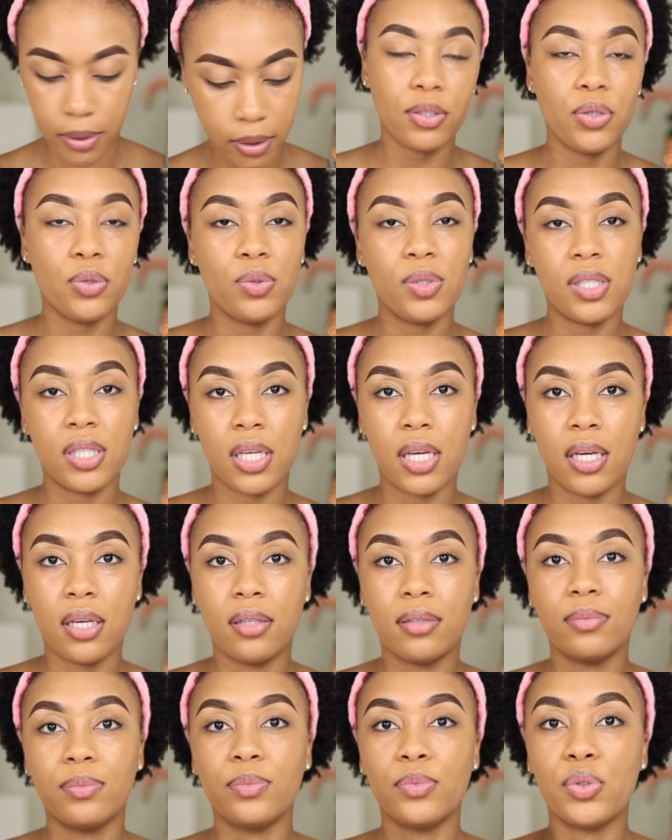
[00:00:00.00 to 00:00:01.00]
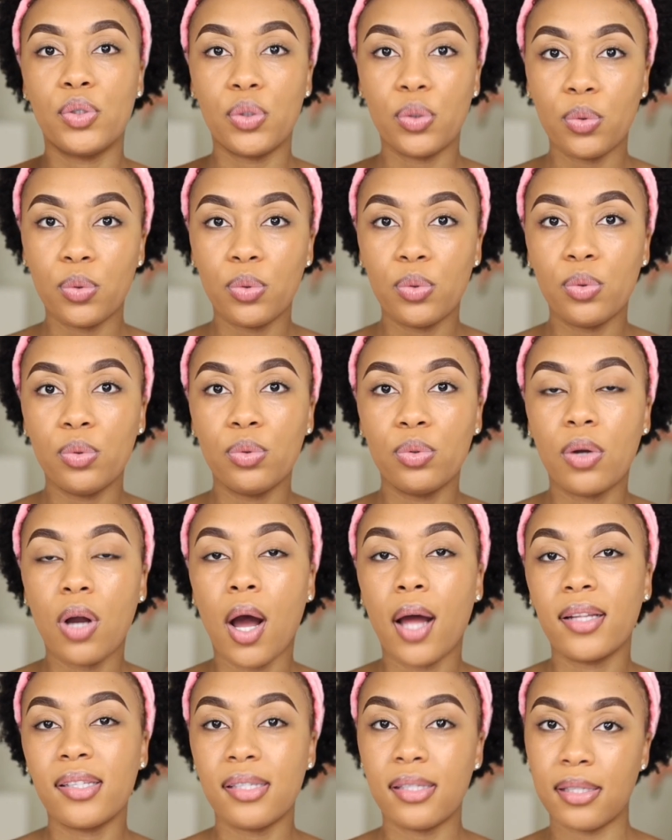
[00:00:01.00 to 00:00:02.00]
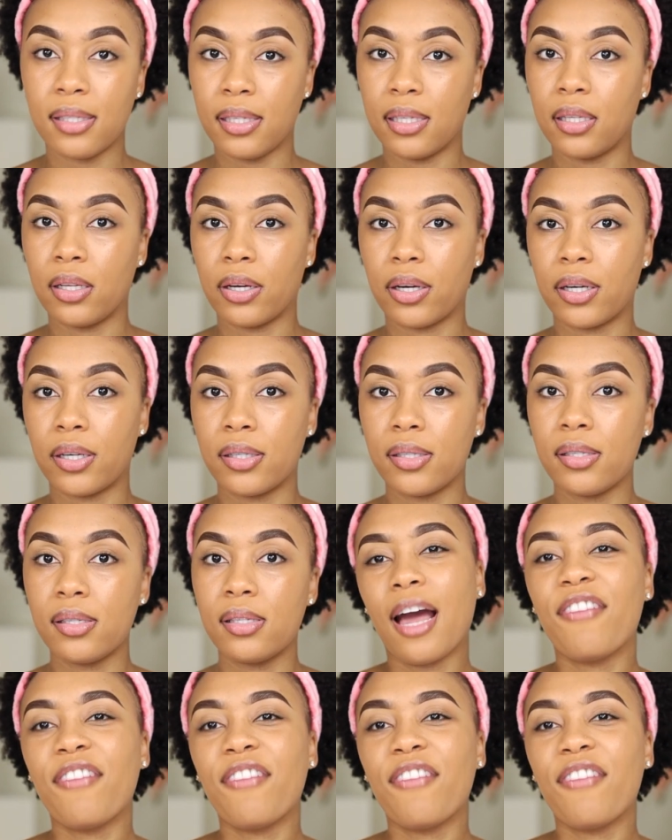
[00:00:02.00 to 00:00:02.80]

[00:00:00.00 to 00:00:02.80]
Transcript: using two concealers.